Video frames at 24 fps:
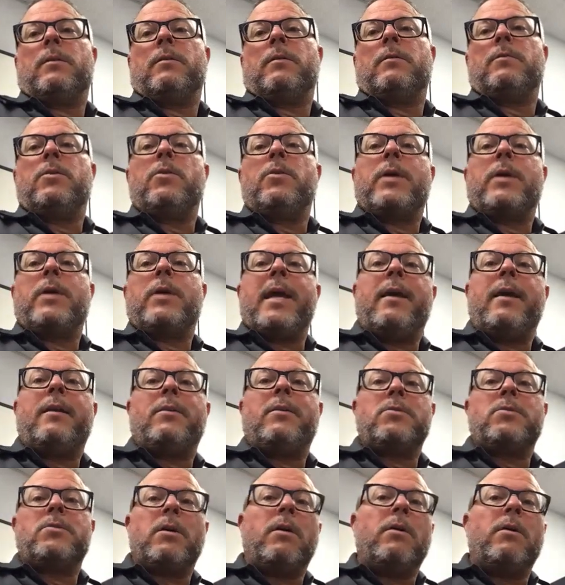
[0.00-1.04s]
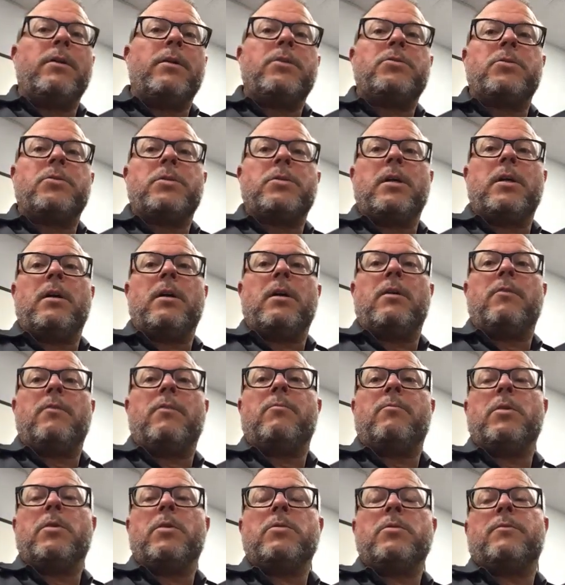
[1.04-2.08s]
you can install this yourself.
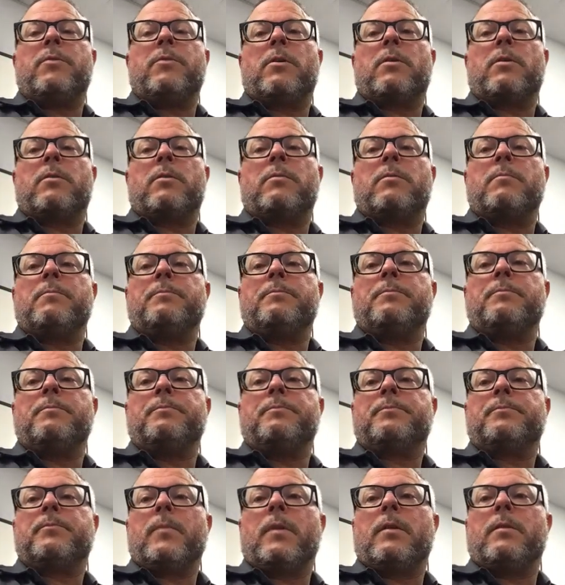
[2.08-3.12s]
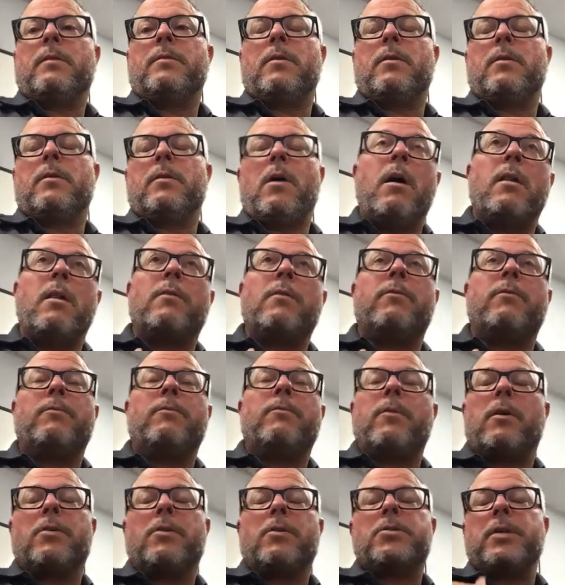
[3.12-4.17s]
Most of our, all of
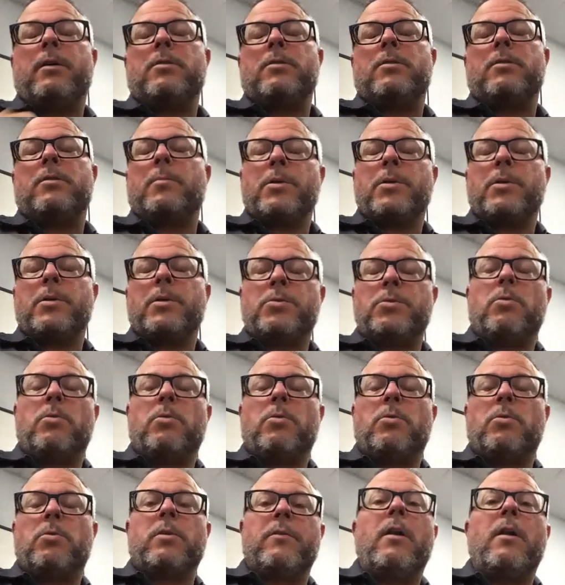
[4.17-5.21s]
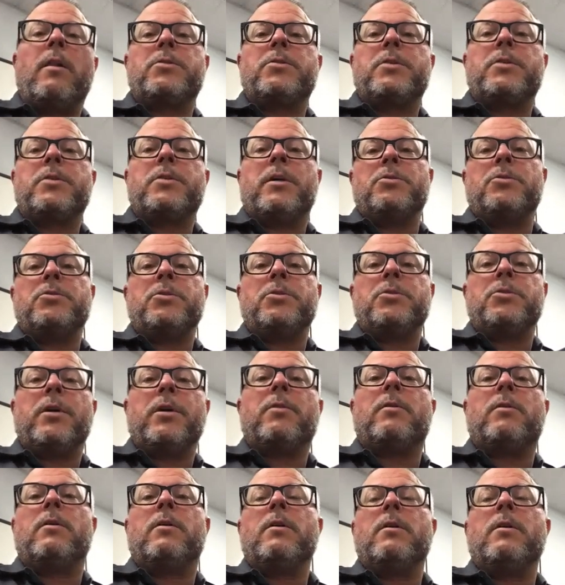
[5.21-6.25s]
our sales, a majority of all of our sales in
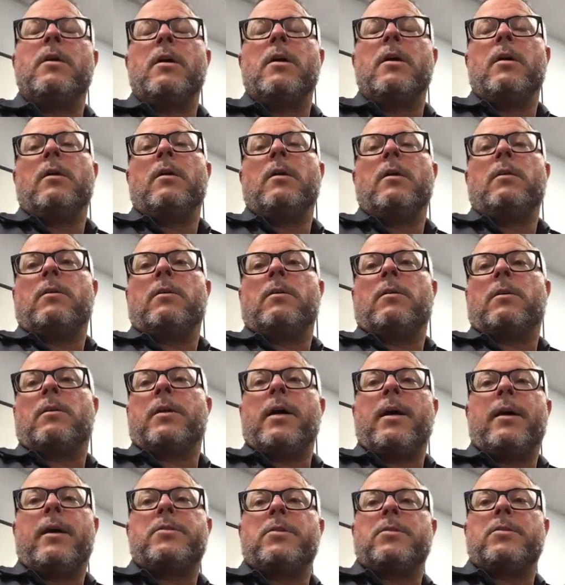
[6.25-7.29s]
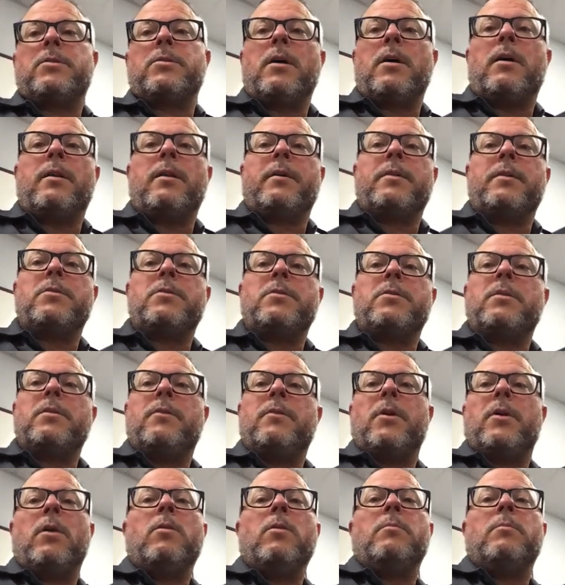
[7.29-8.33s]
general, are guys installing this stuff
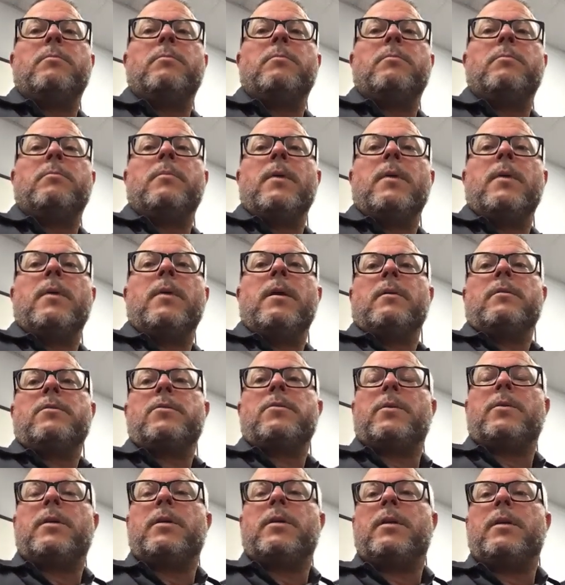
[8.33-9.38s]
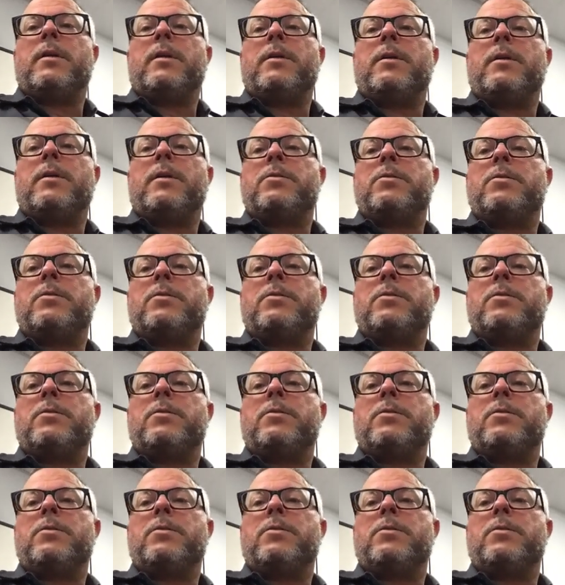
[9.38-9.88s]
at home. So it is,